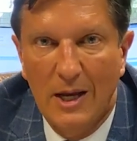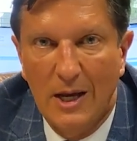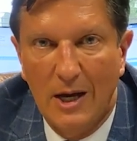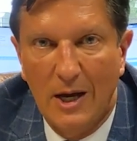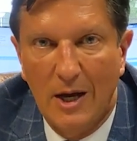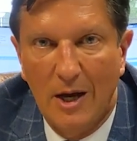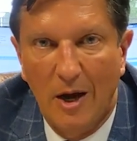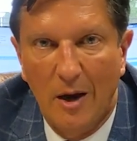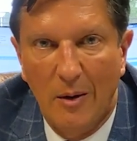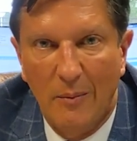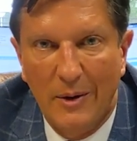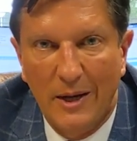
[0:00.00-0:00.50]

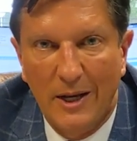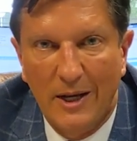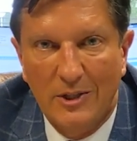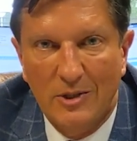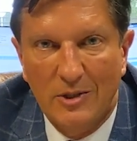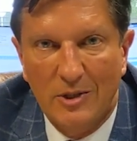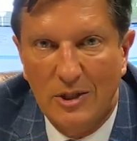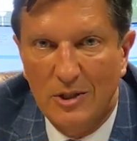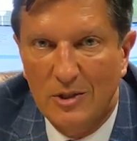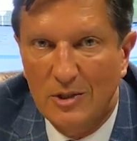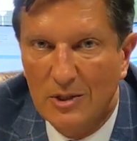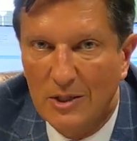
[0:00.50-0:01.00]
It's
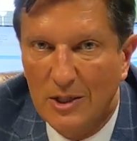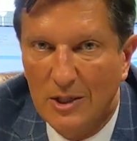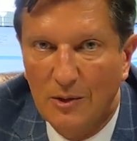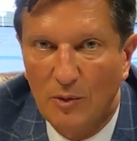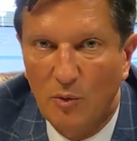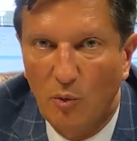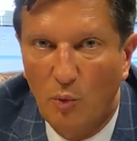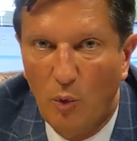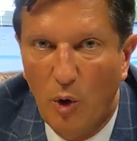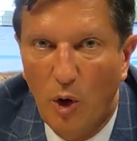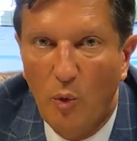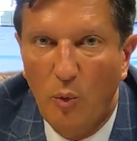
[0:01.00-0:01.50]
just that
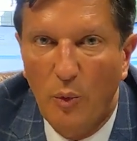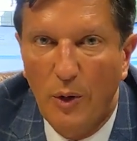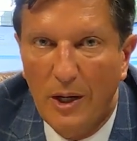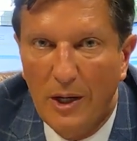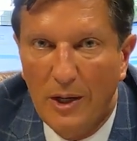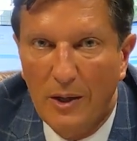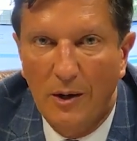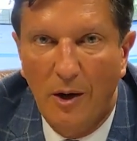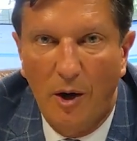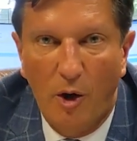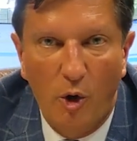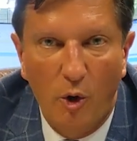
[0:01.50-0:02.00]
what
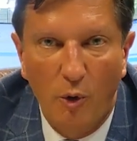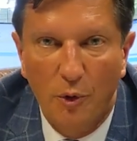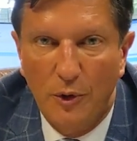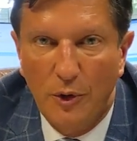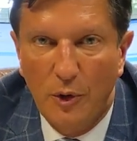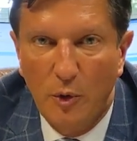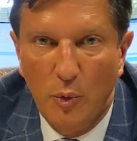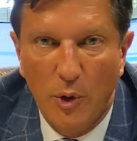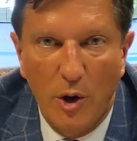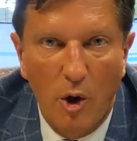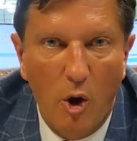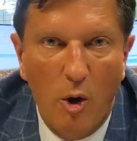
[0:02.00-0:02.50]
we all
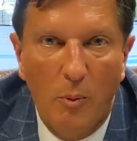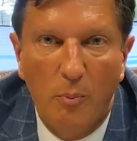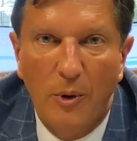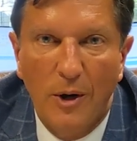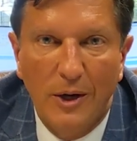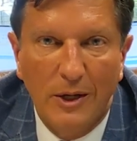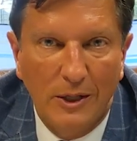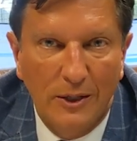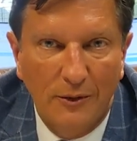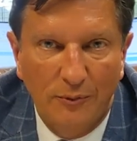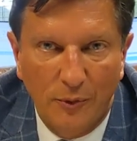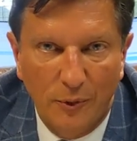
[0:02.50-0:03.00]
do, we all
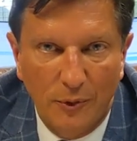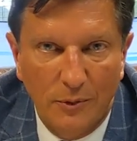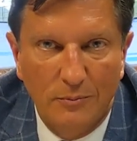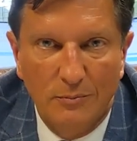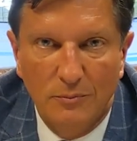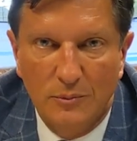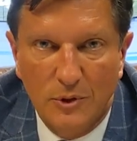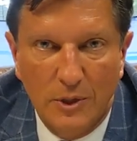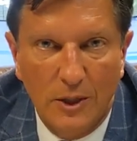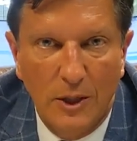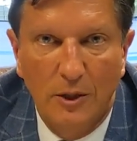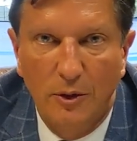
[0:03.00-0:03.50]
bring
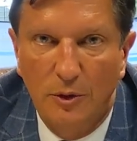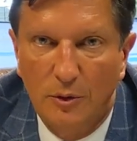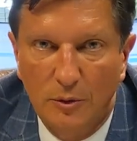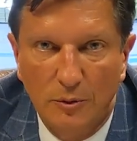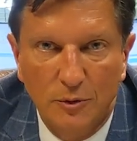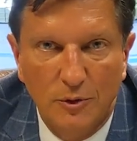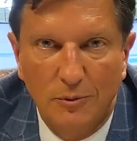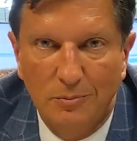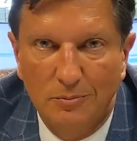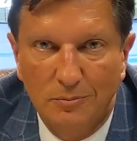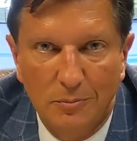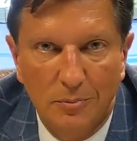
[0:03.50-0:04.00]
different
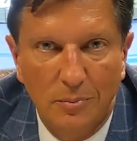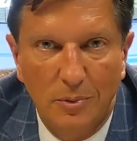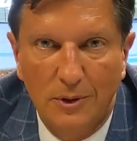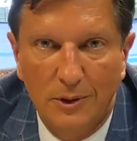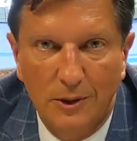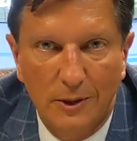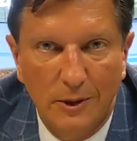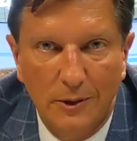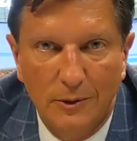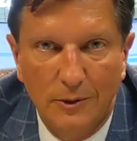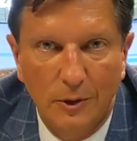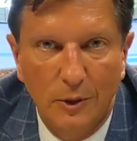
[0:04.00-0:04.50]
skills
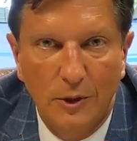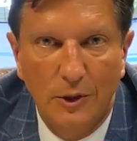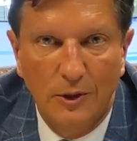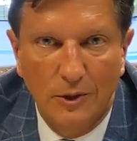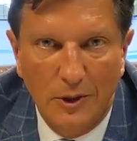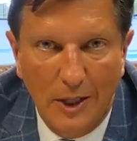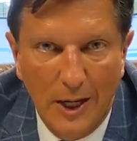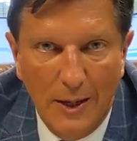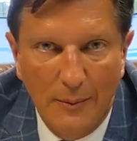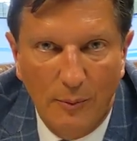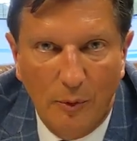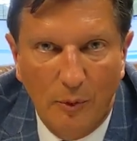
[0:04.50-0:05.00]
to the
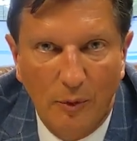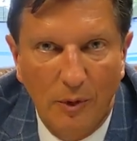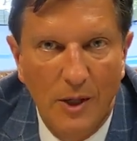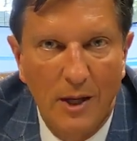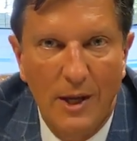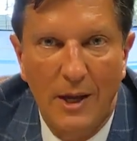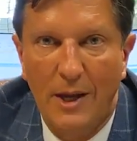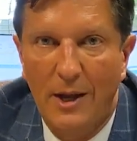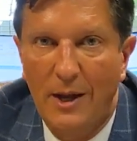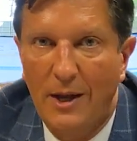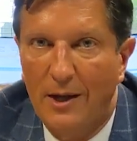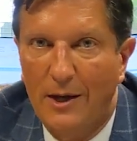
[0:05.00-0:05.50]
table.
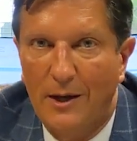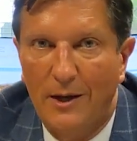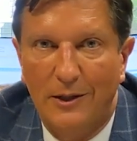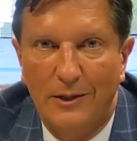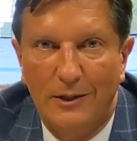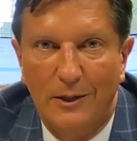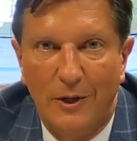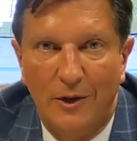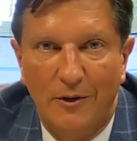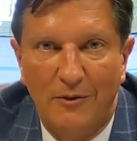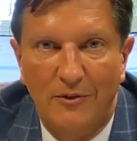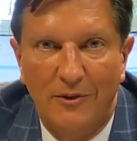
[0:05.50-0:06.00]

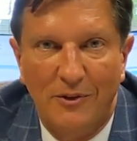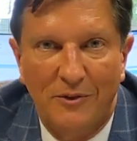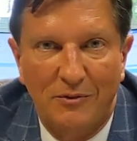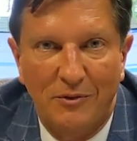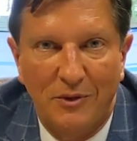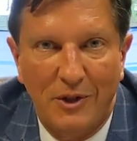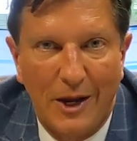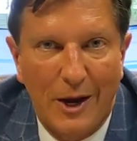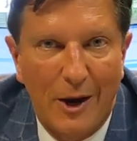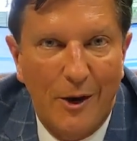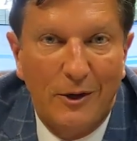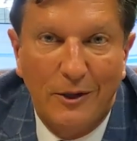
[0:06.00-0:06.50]
If
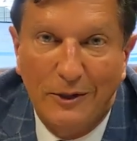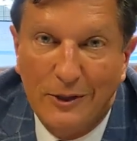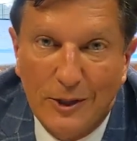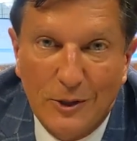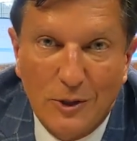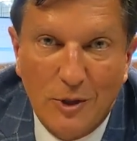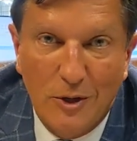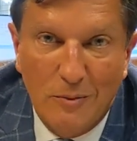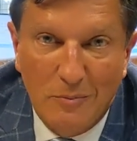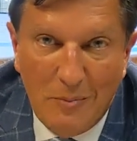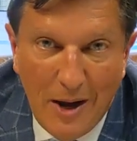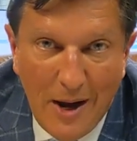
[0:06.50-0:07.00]
the air
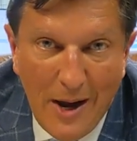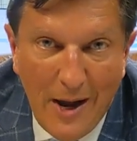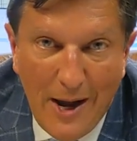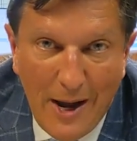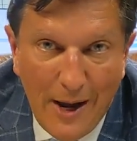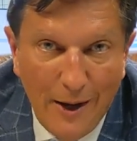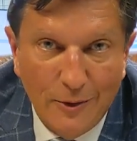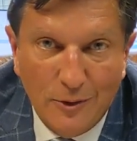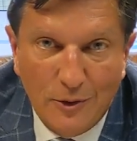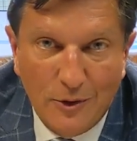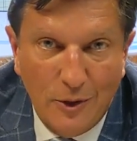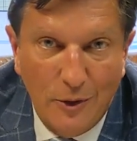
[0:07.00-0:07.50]
conditioner at my
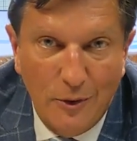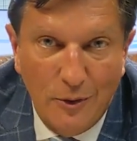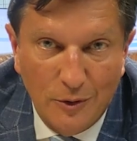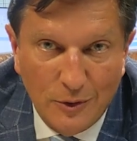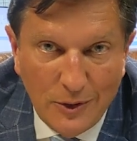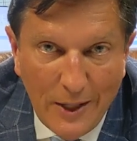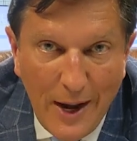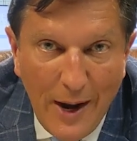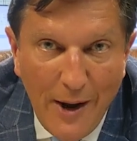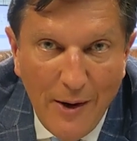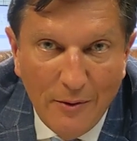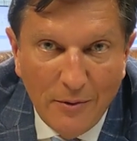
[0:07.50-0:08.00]
house goes
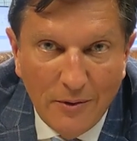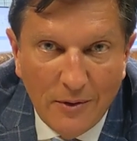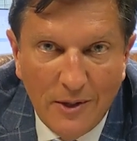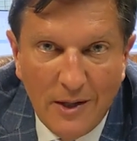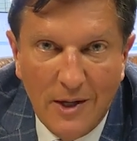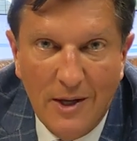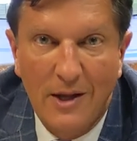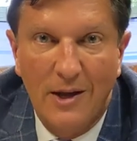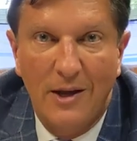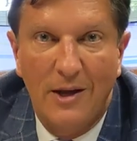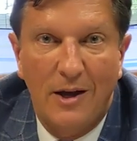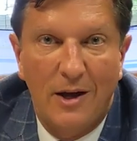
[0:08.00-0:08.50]
out,
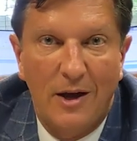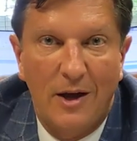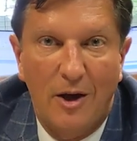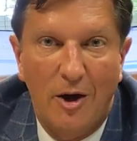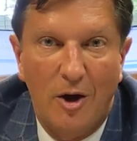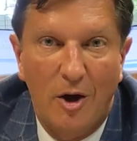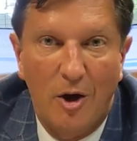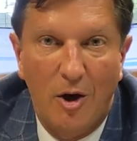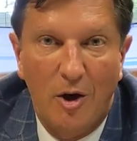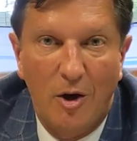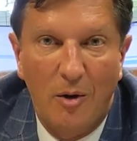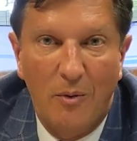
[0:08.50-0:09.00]

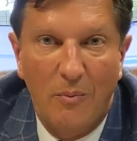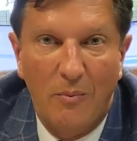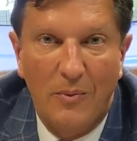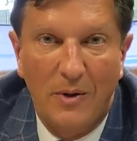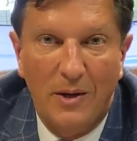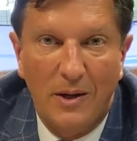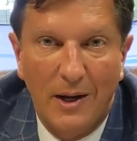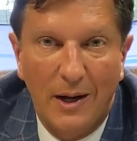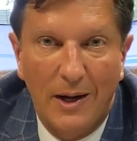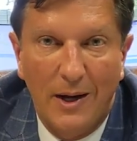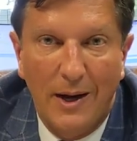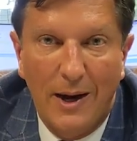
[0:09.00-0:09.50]

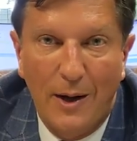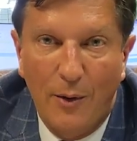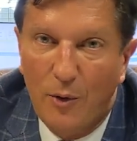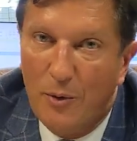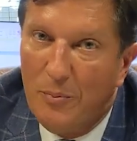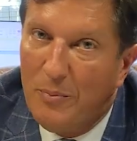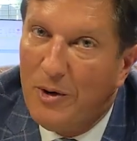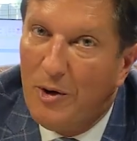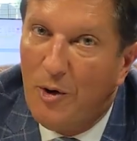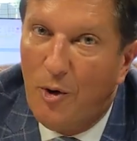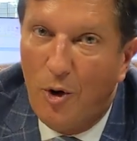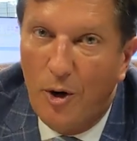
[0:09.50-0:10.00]
I would
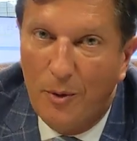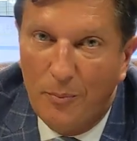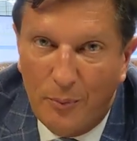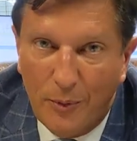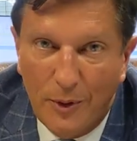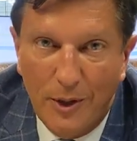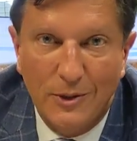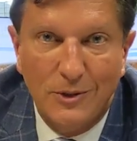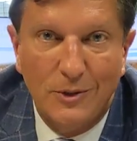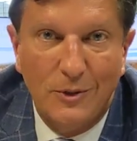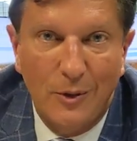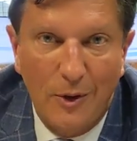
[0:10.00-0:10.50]
be hard
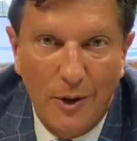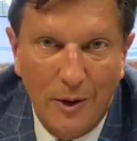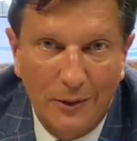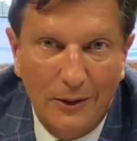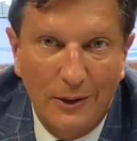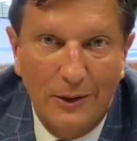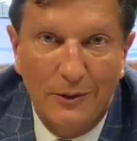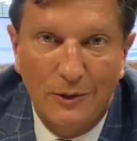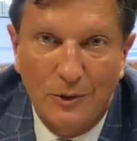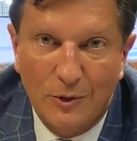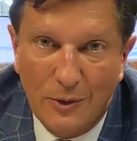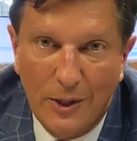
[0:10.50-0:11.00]
pressed to go out
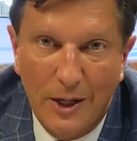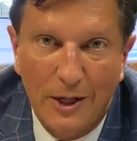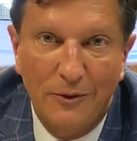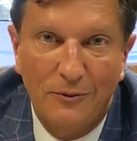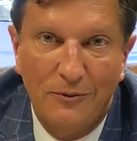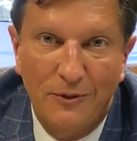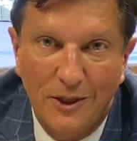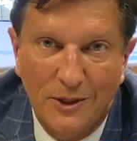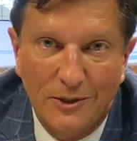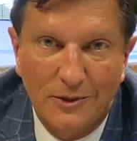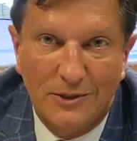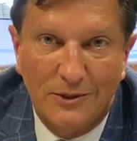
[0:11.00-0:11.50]
there and to try to
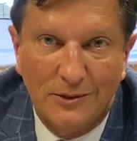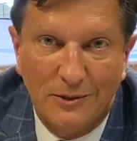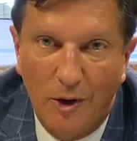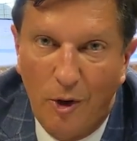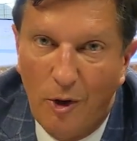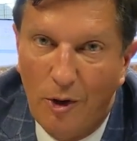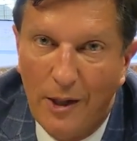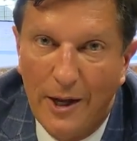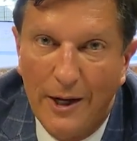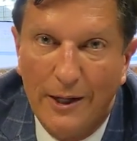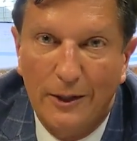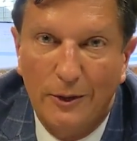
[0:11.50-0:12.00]
fix it.
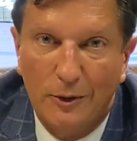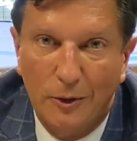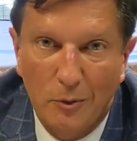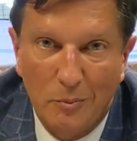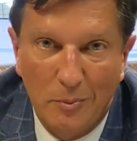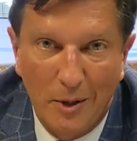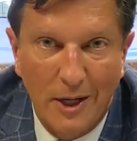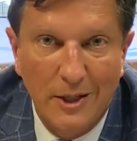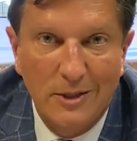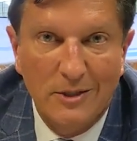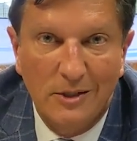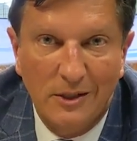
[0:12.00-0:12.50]
All I could do
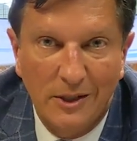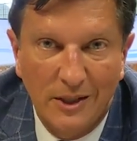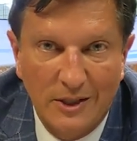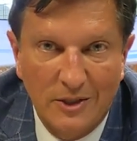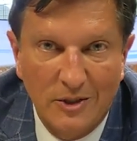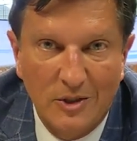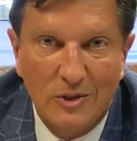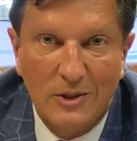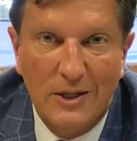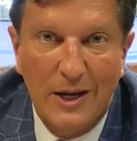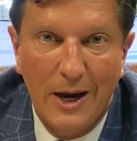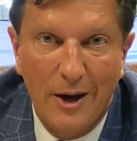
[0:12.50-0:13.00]
basically
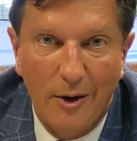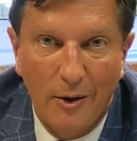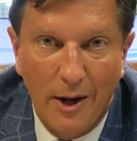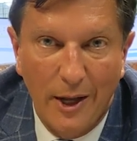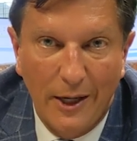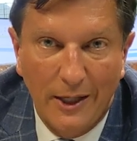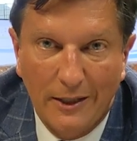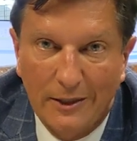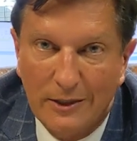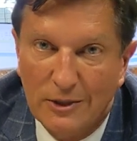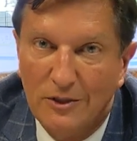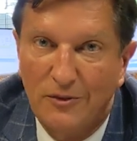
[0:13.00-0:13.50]
is stare
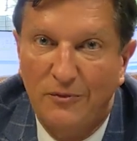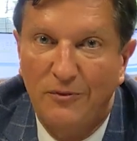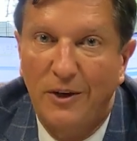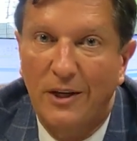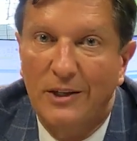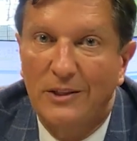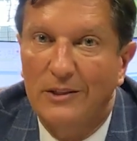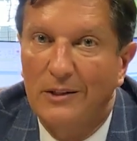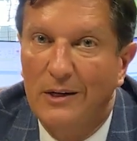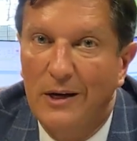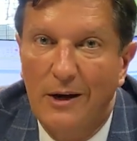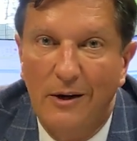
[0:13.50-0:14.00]
at it, because
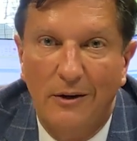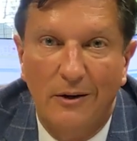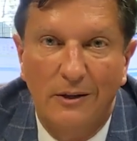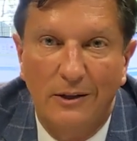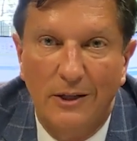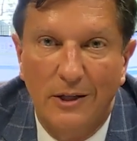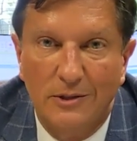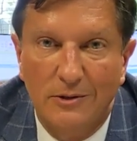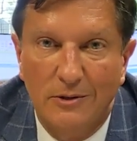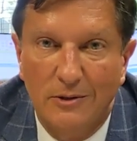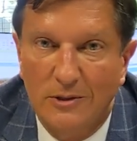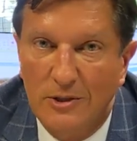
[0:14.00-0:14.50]
fixing air
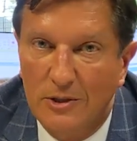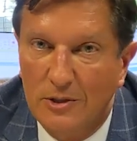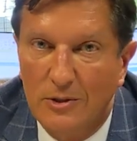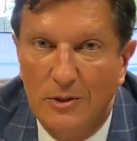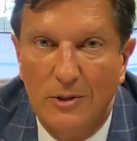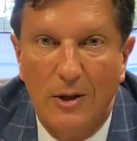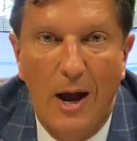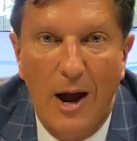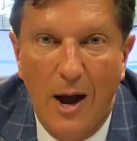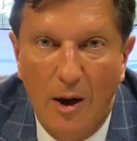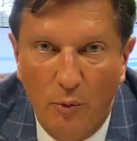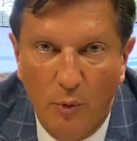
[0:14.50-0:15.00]
conditioners is
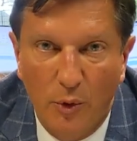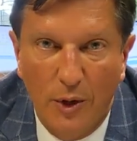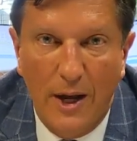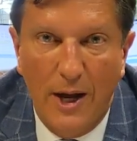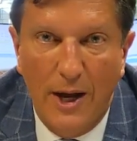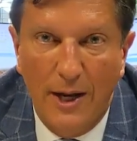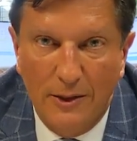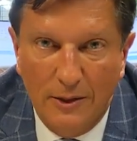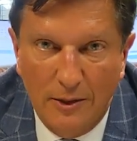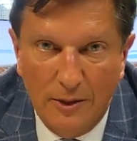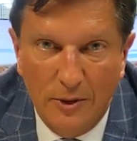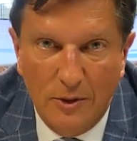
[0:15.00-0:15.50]
not what
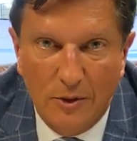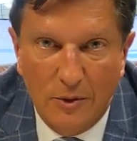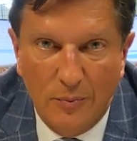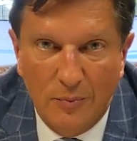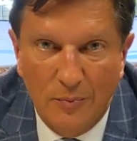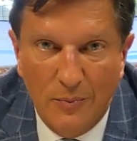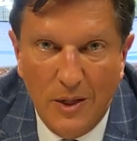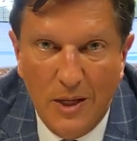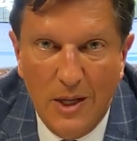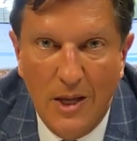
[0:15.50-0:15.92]
I do.